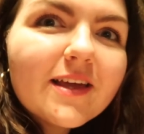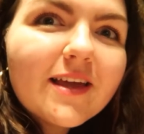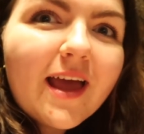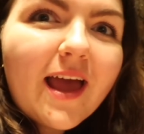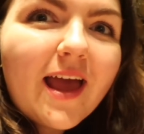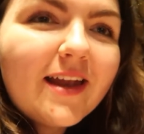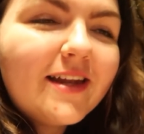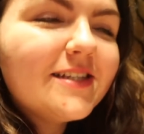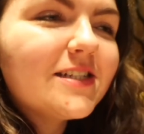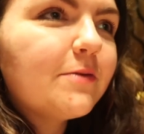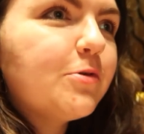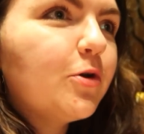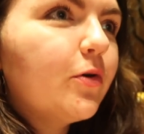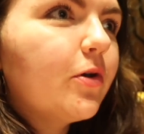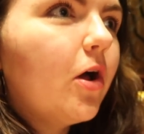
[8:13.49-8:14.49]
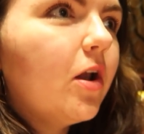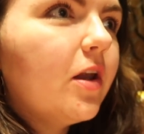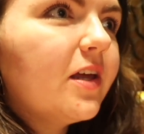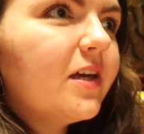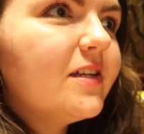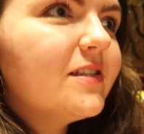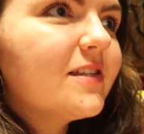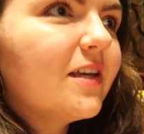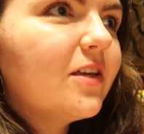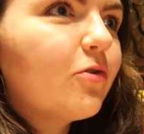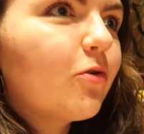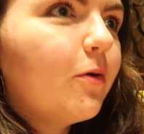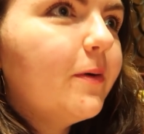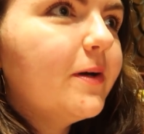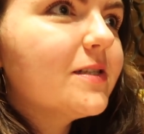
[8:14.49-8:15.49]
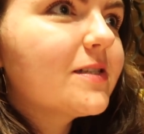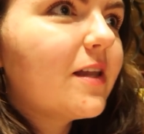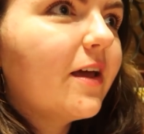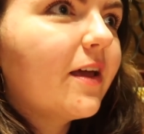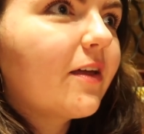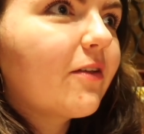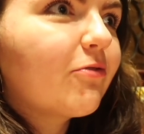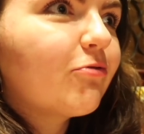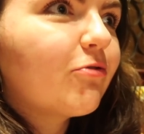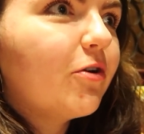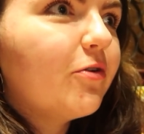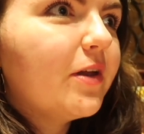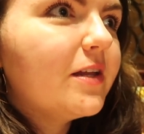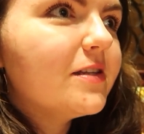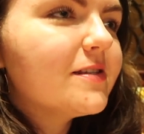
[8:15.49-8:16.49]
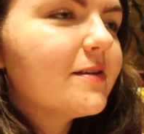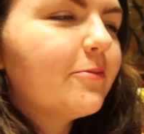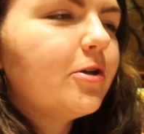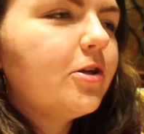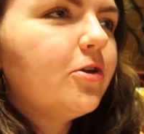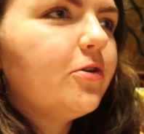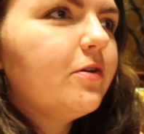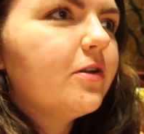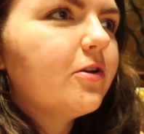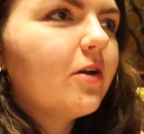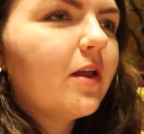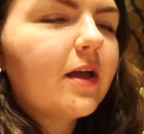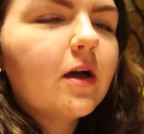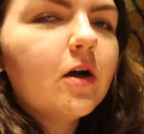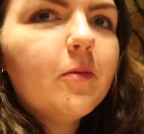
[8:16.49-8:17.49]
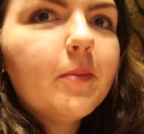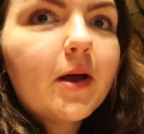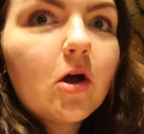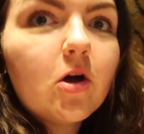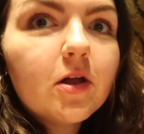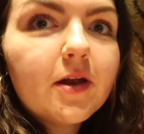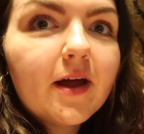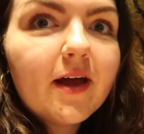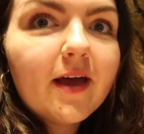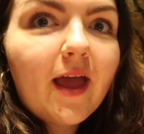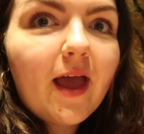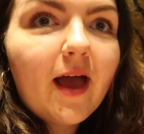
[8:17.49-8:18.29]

like anytime you go on holidays, you're always like thrown in somewhere new and you're like, oh my god, I